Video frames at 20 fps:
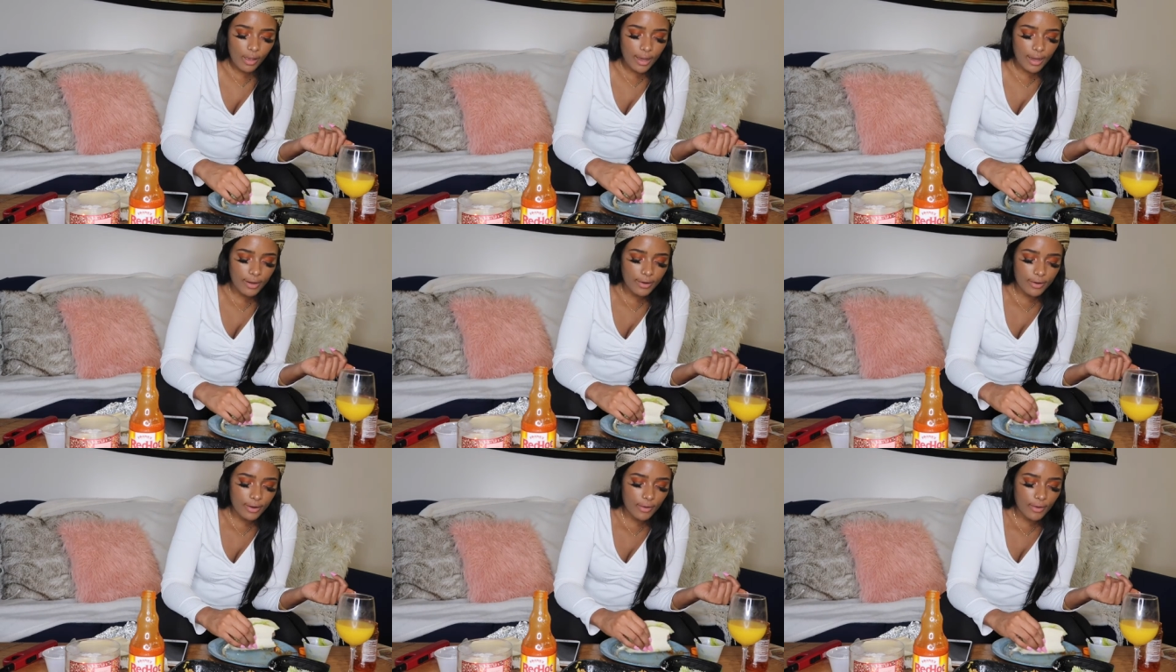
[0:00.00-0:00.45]

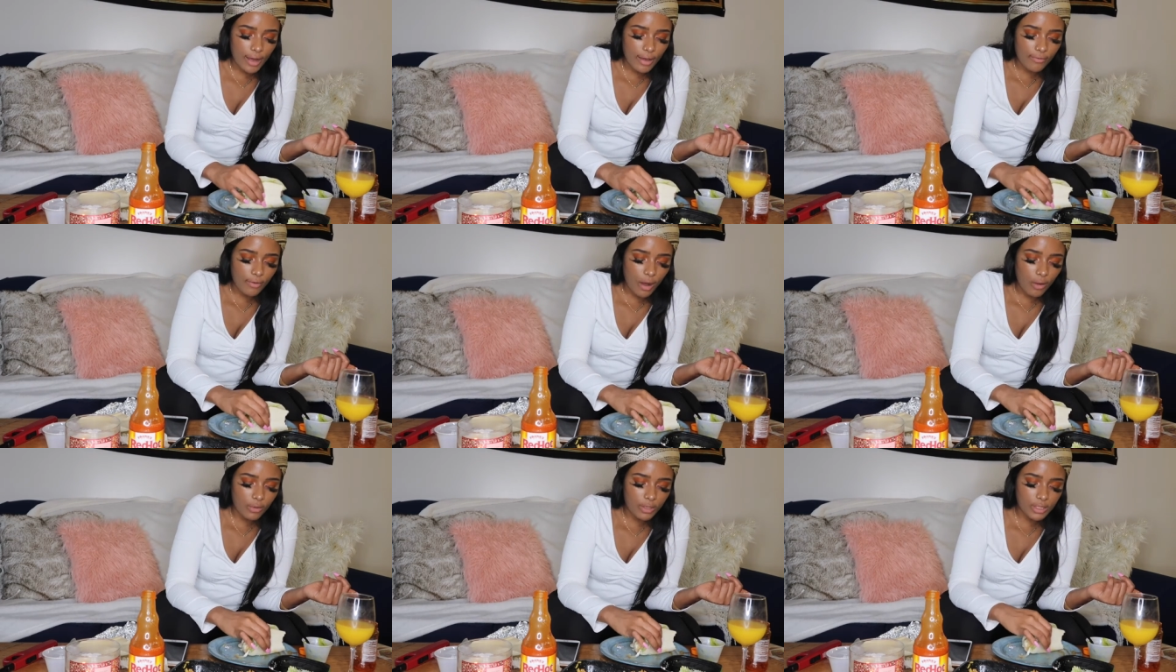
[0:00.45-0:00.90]
I don't know,
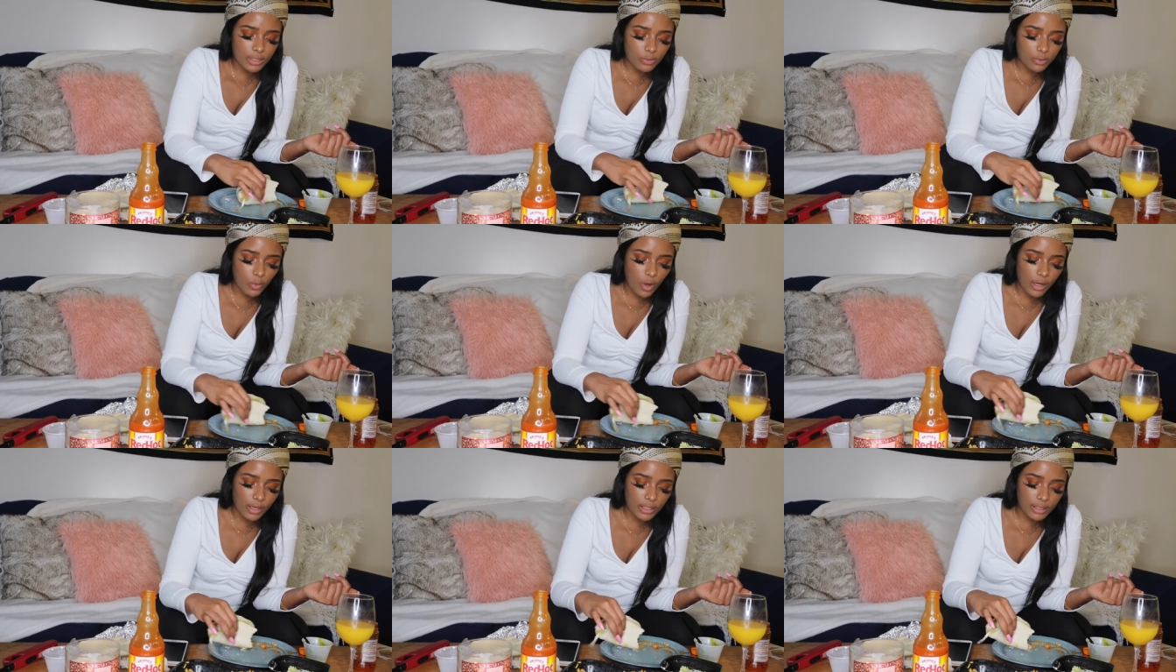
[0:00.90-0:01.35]
I've always
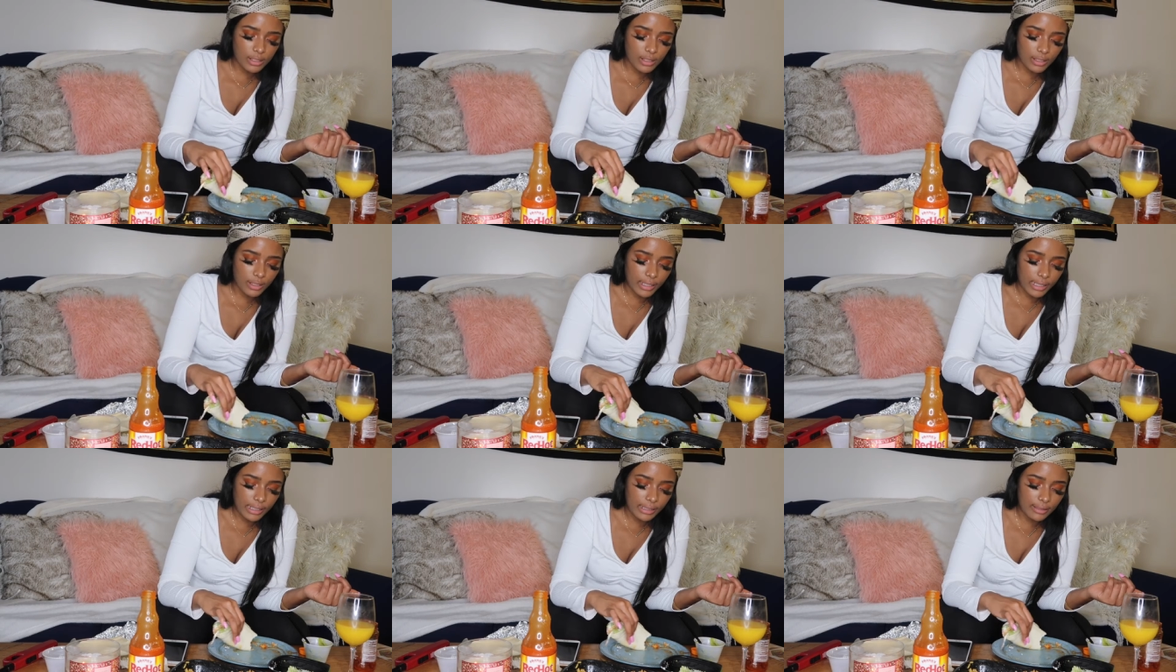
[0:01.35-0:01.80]
wanted
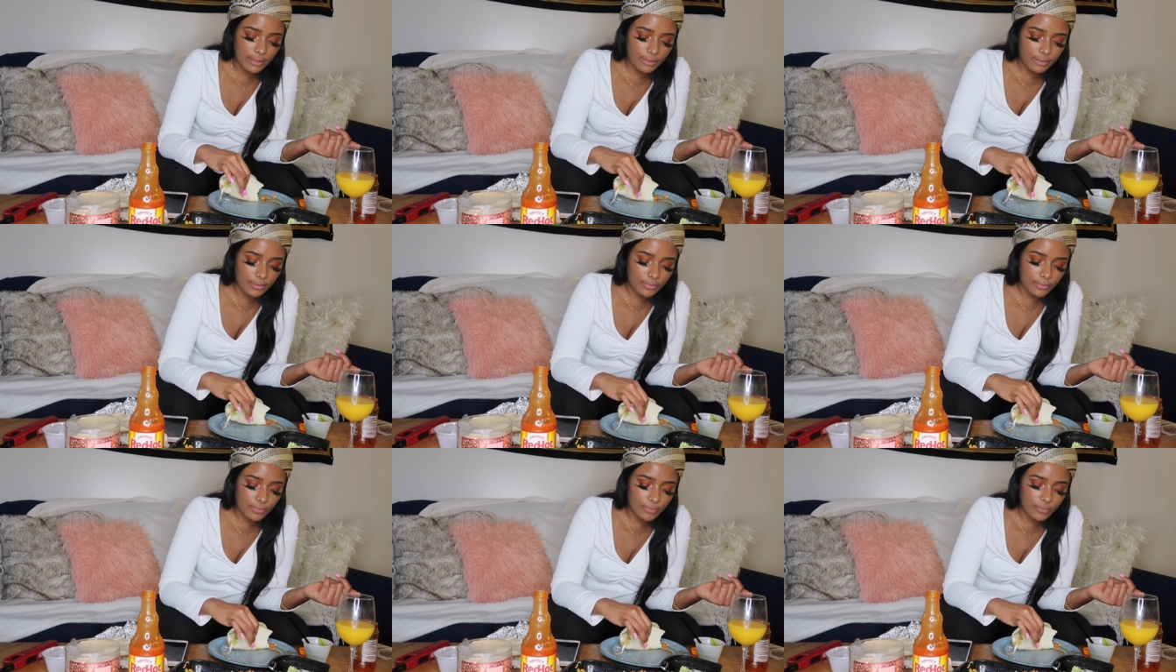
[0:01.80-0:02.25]
to like
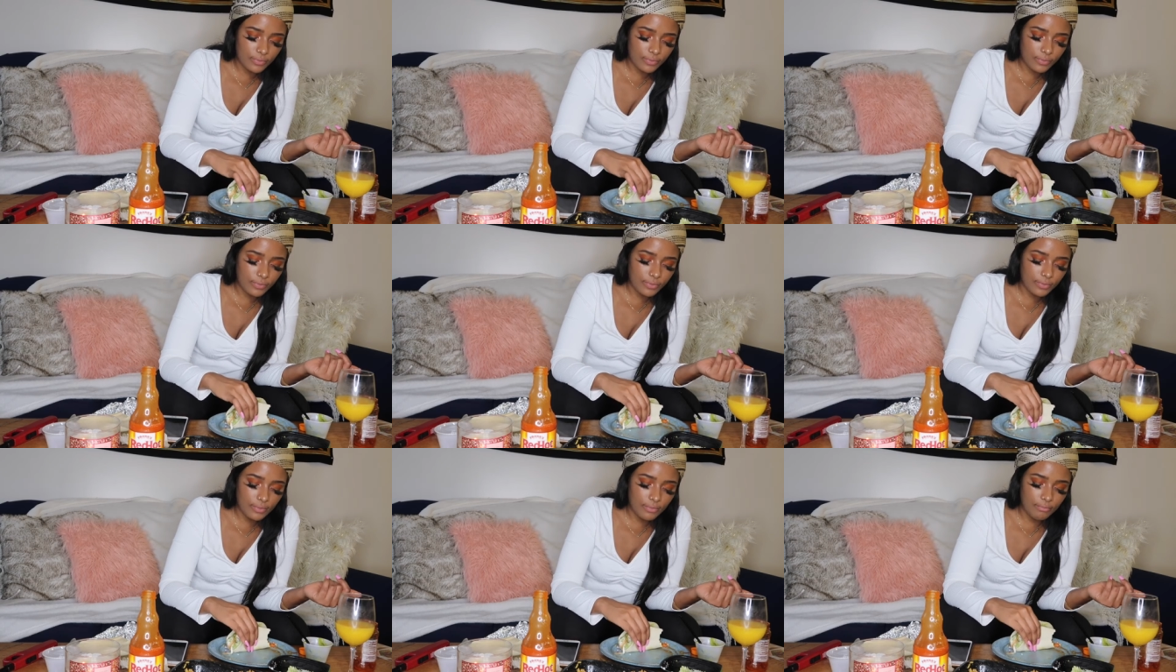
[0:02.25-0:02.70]

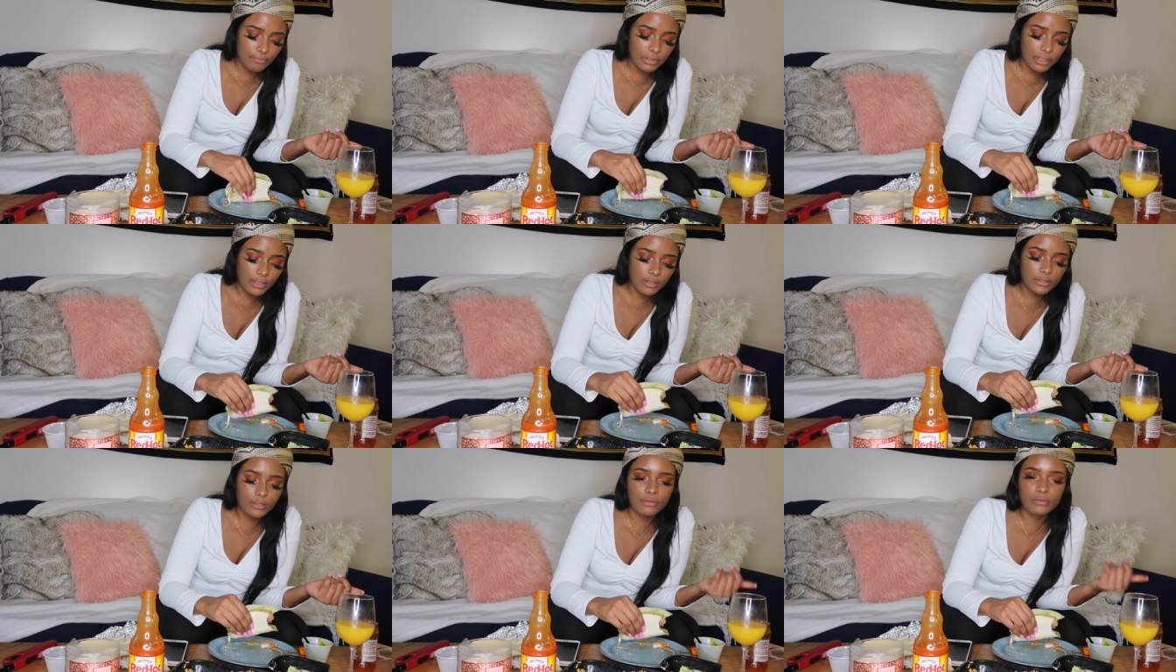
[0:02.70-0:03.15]

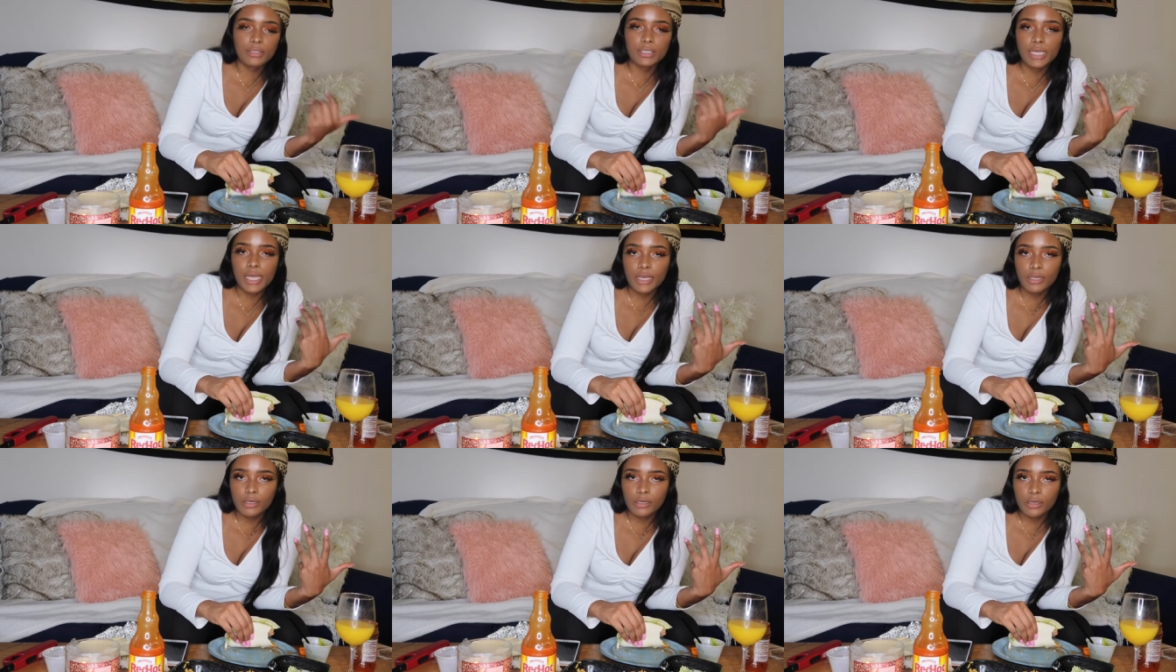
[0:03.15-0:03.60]
be a
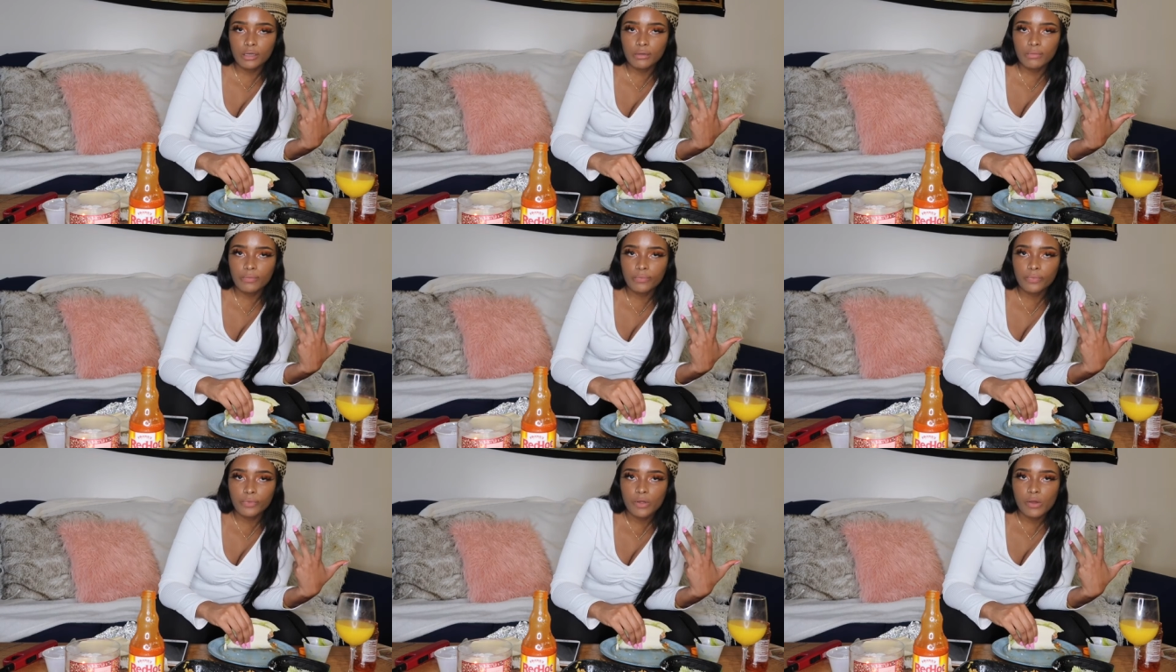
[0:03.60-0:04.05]
creator.